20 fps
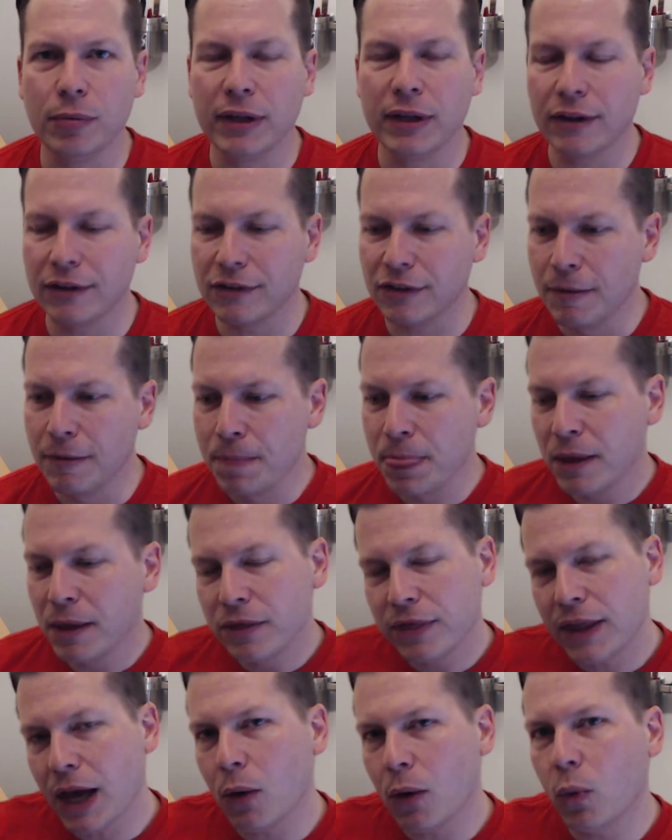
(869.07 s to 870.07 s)
because
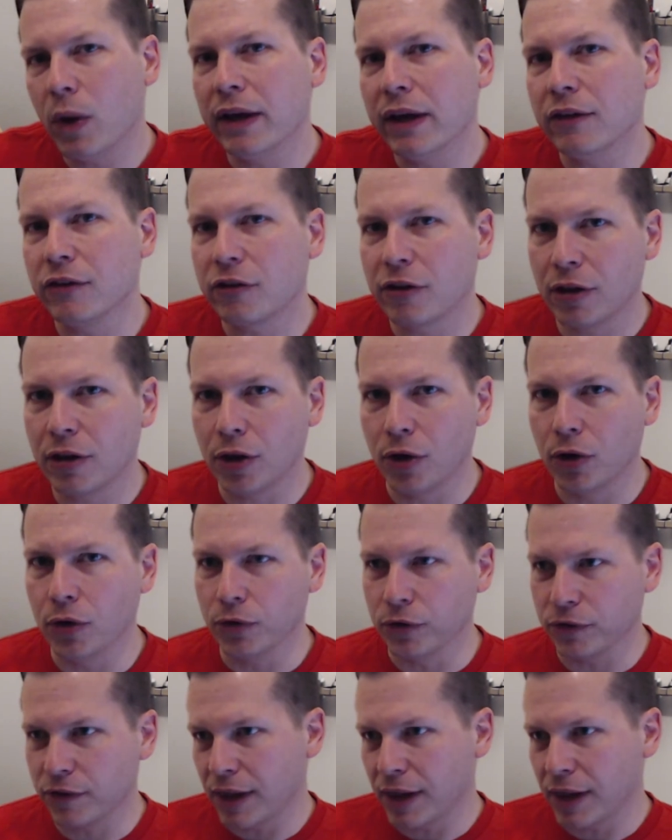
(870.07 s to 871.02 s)
that way is closed.